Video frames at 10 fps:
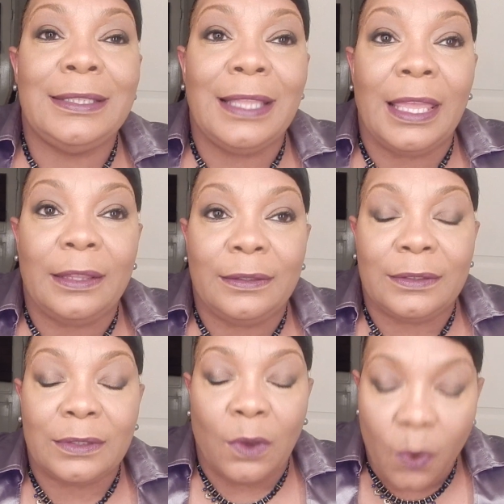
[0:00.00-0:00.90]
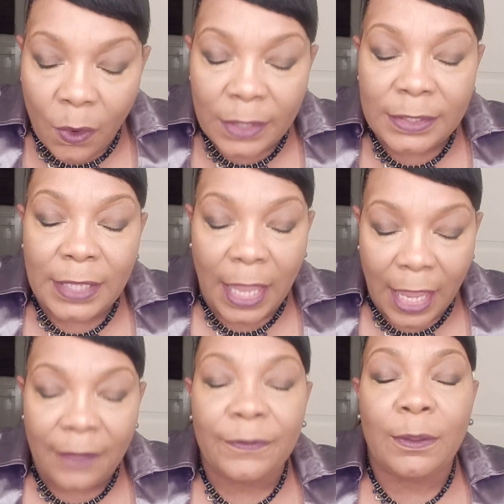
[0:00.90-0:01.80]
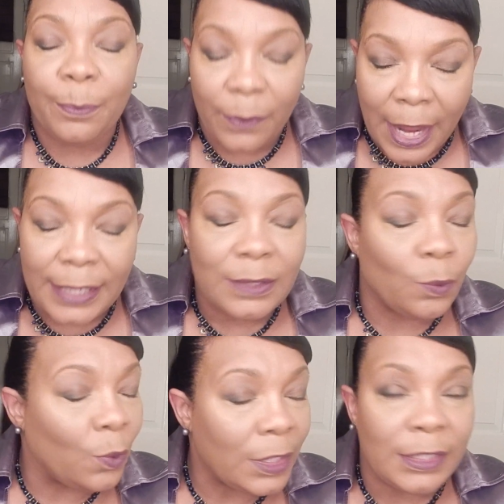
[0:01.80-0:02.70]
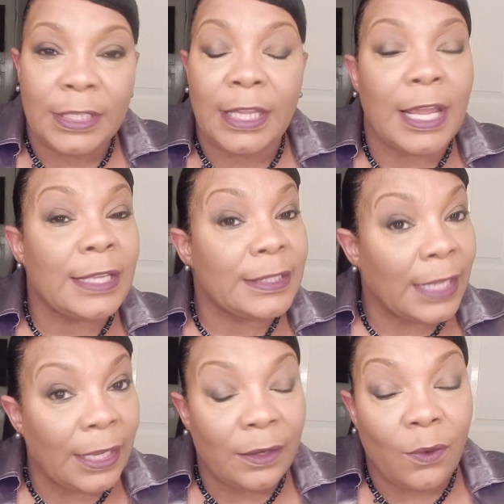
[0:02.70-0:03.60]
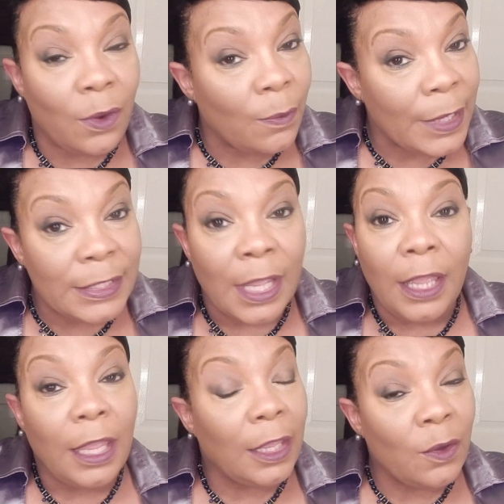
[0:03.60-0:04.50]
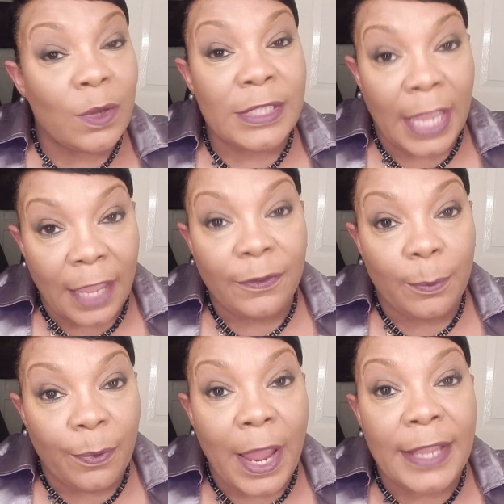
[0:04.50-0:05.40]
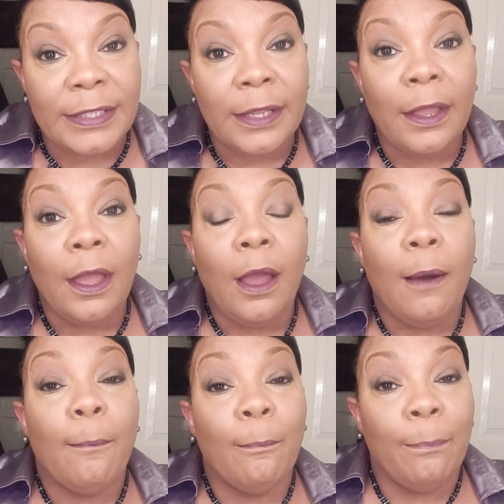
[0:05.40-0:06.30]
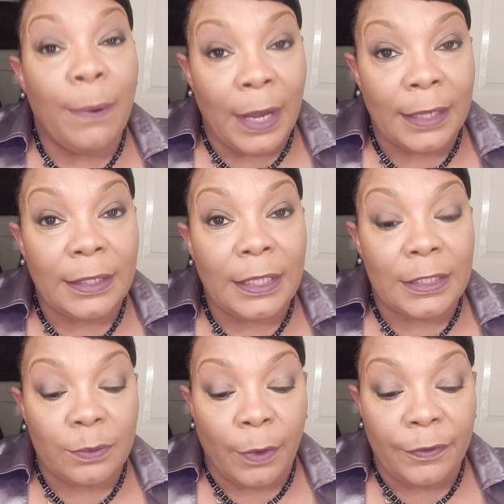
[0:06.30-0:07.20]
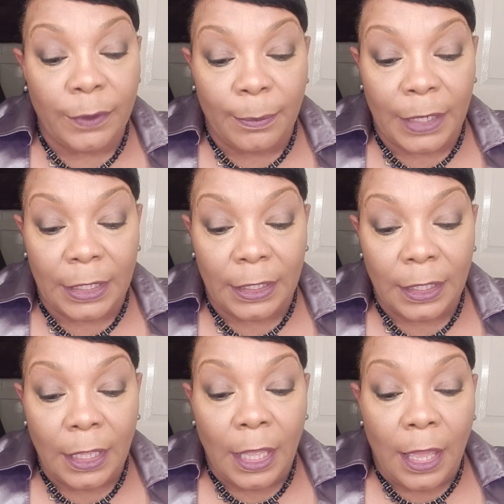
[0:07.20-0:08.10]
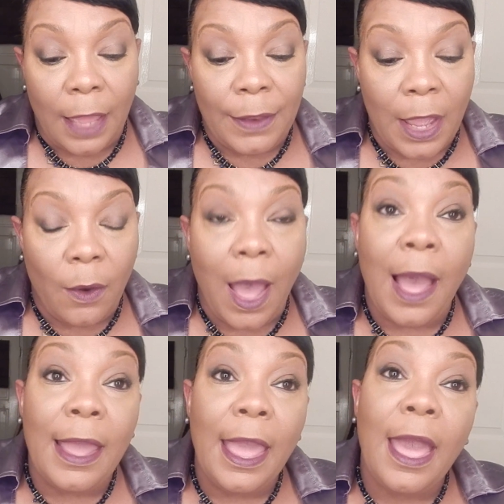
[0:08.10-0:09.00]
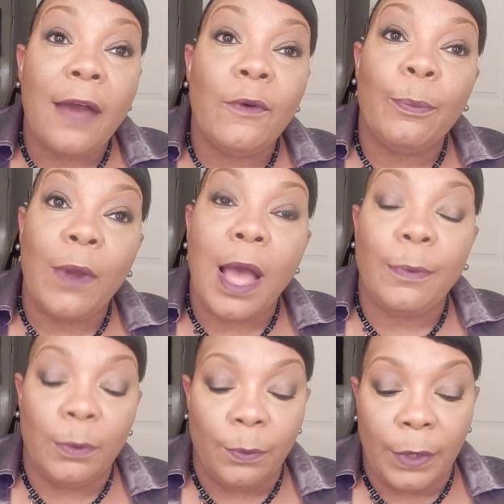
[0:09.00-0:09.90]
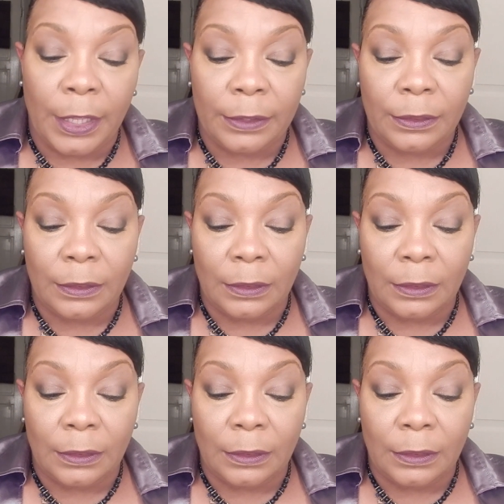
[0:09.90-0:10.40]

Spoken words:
it costs half the price. Once again, I say it always, it costs half the price, but it's worth the money. Now, I have a problem with